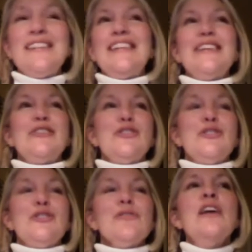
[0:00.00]

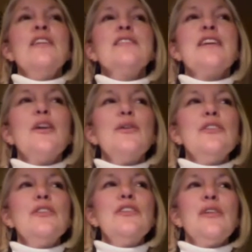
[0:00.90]
issues.
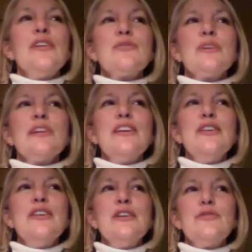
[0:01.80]
So, it's really
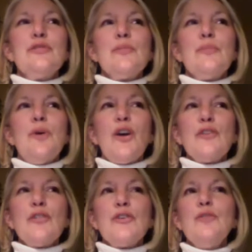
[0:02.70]
good for the
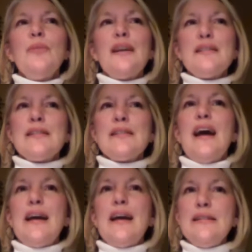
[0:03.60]
partner who might
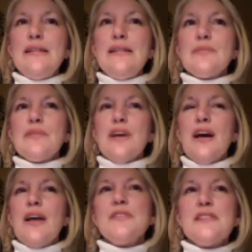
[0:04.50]
say, I need some
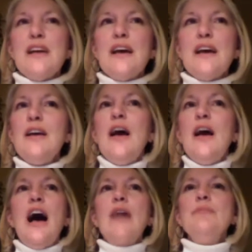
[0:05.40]
time, to say,
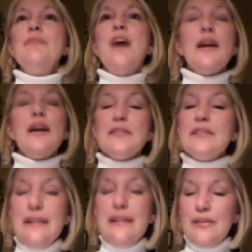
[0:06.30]
I'm not
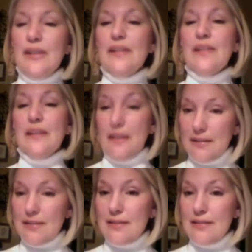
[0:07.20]
leaving
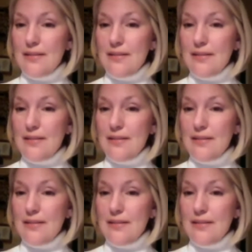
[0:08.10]
this,